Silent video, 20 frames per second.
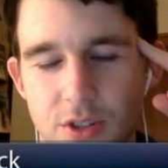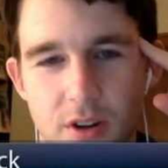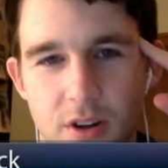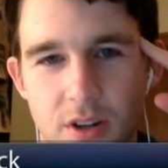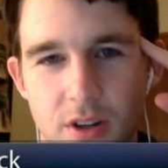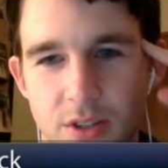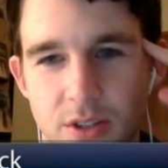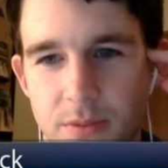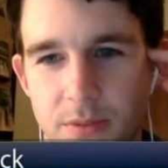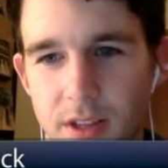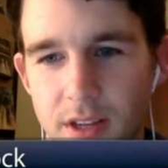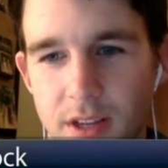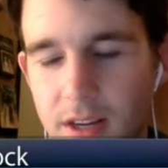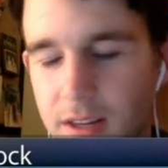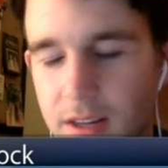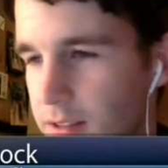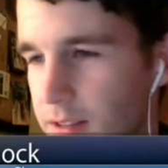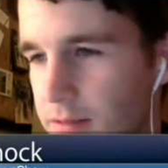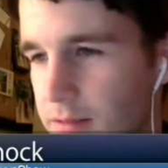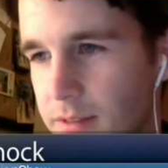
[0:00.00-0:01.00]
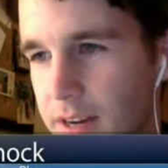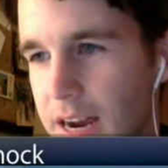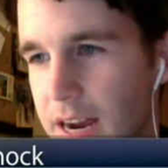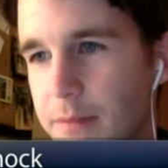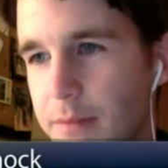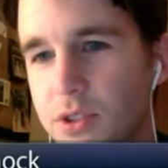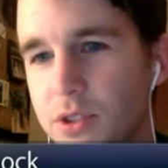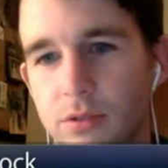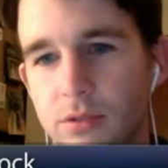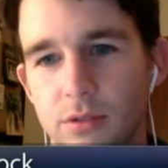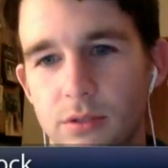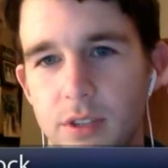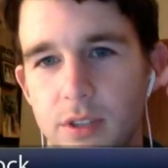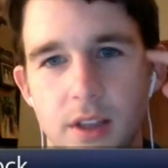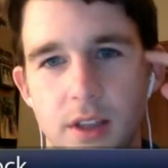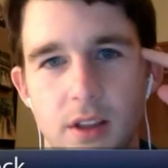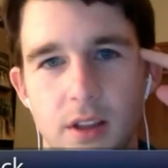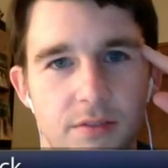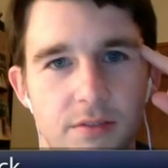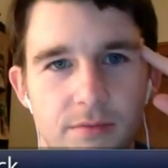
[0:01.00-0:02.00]
awesome. I absolutely
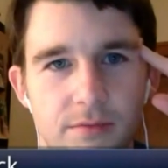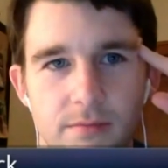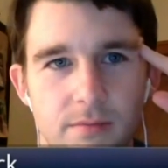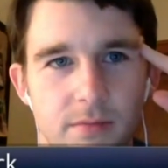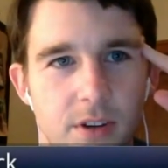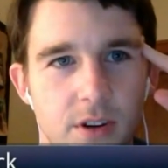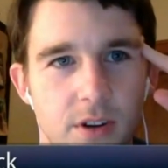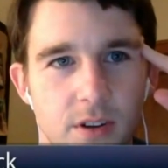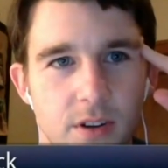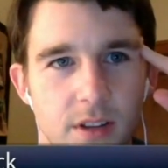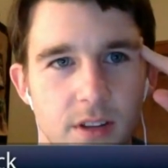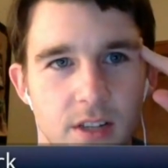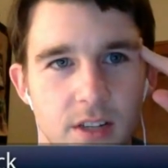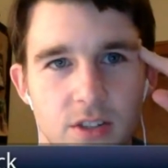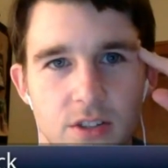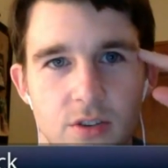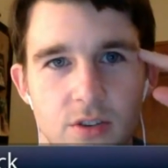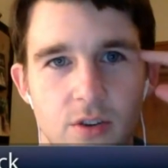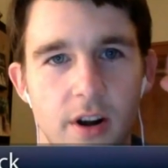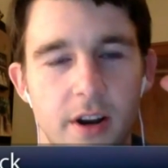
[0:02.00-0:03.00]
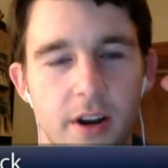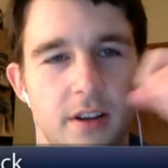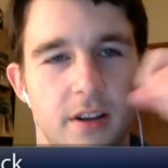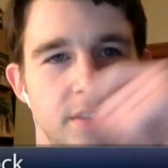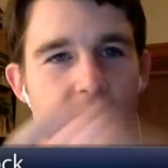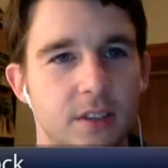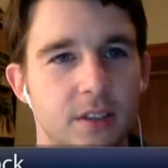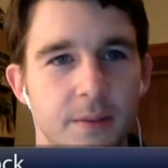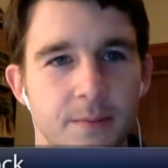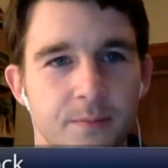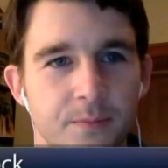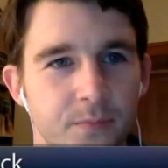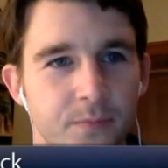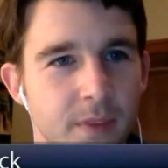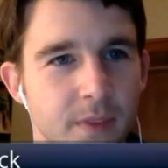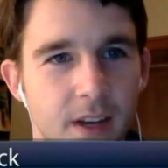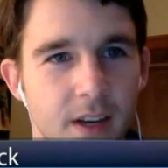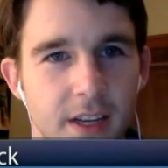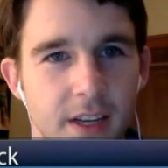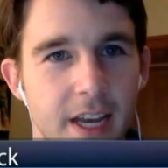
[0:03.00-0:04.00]
love hearing that story because,
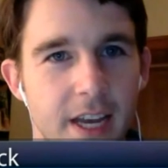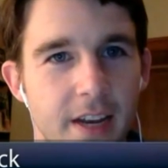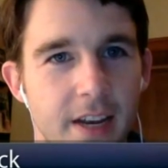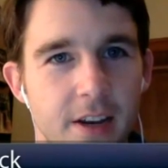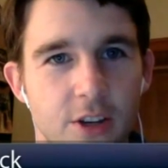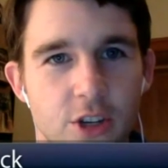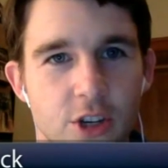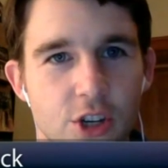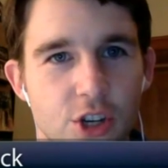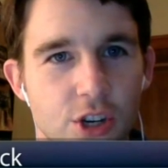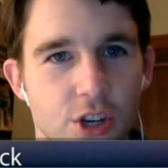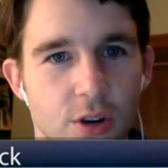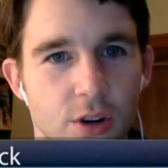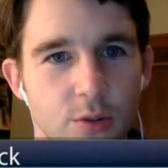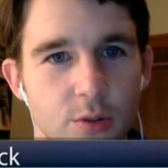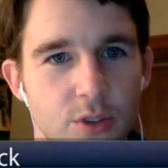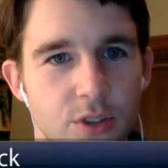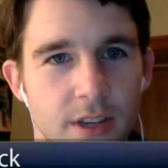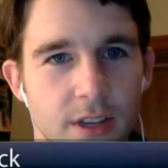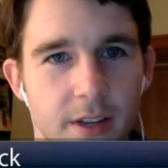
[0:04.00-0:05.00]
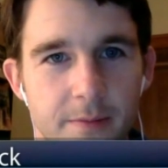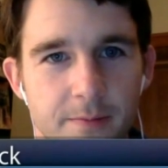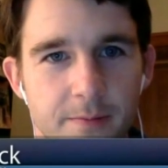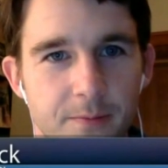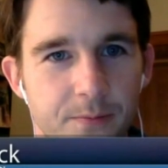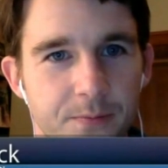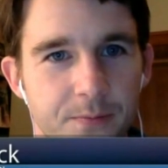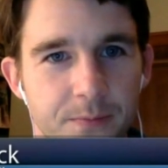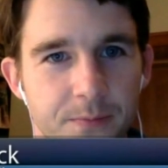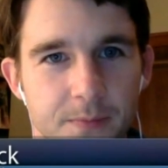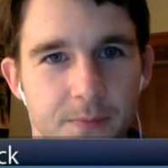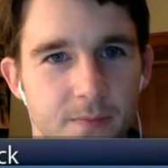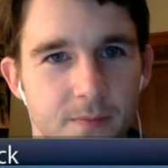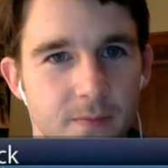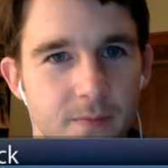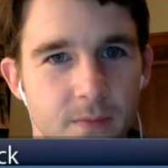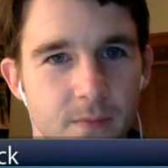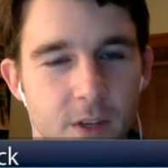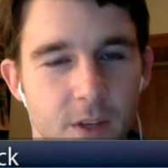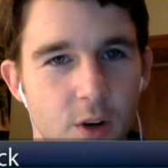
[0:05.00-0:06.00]
again, it just shows that,
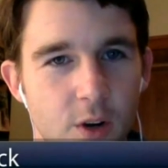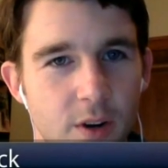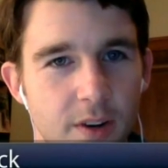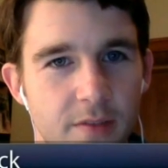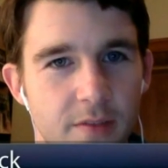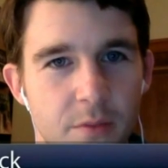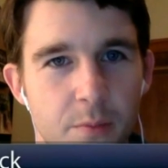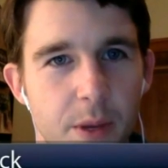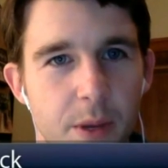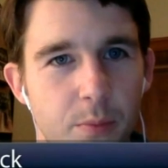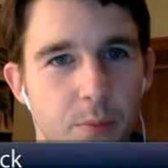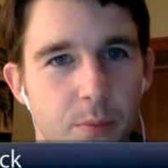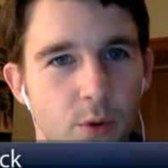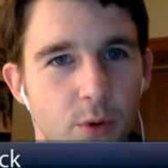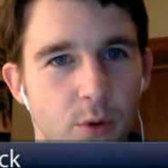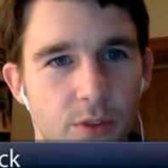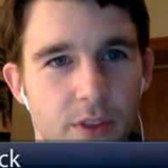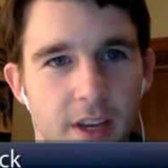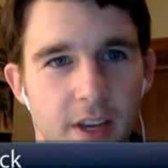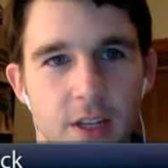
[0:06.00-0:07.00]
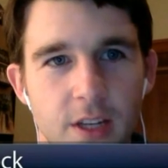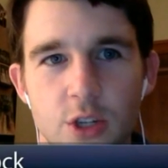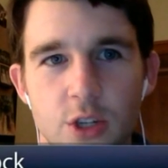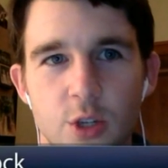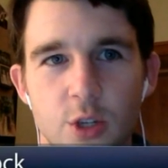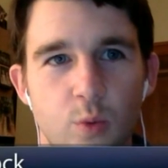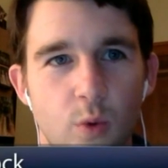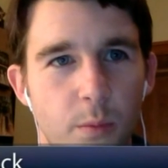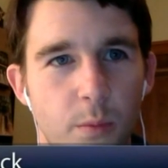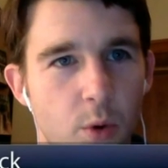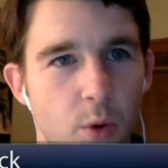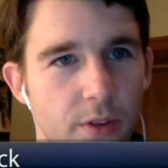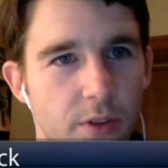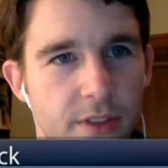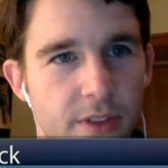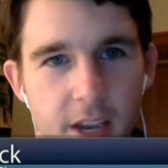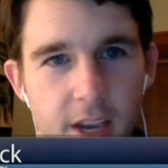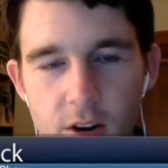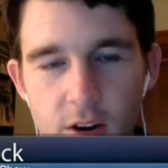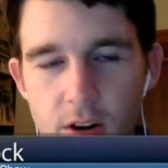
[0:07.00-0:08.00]
even people who think it's just one more
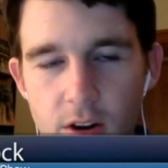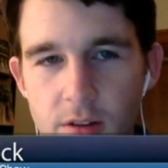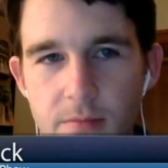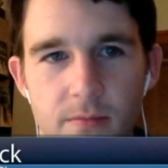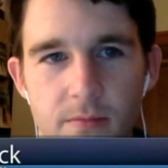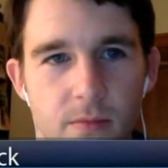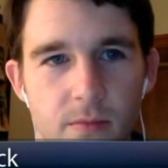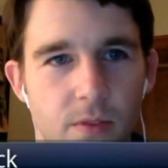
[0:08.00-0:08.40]
thing or